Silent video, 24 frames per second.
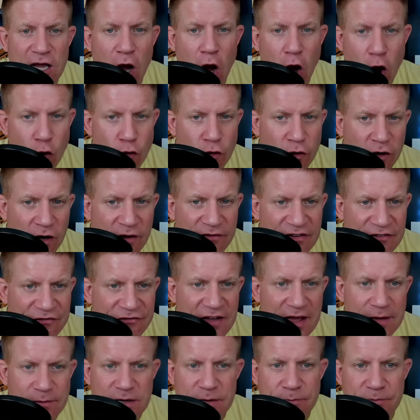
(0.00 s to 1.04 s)
owner of a
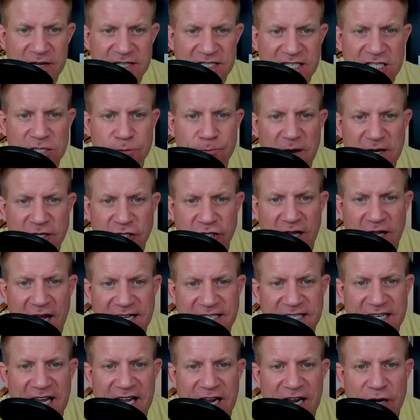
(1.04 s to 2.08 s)
family business
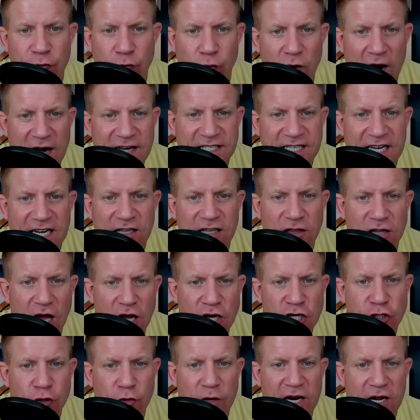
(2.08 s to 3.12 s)
specializing in renting
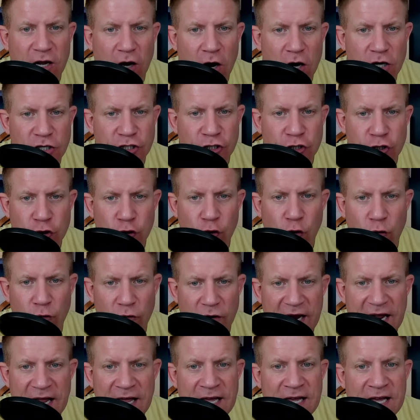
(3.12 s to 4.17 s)
luxury cars and
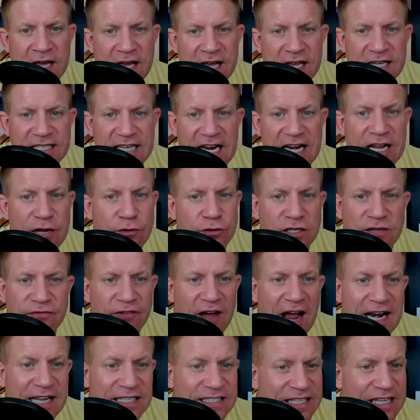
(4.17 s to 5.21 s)
jewelry, said he was
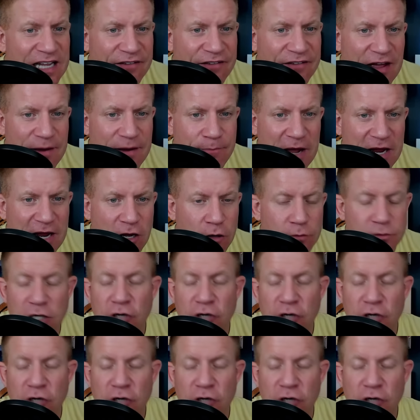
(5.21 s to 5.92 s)
invited to the event by Combs.